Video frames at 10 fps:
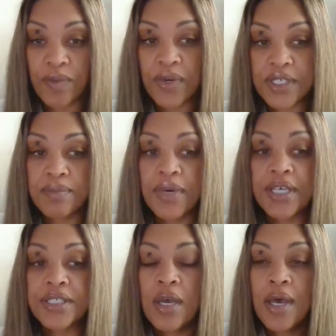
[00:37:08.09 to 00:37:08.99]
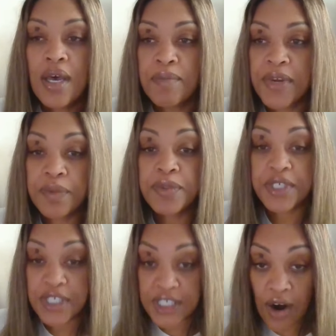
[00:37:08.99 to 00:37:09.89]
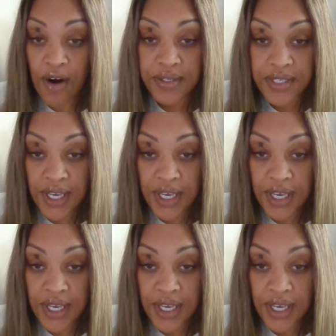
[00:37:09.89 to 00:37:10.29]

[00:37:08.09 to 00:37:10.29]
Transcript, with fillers: It wasn't much but it was a start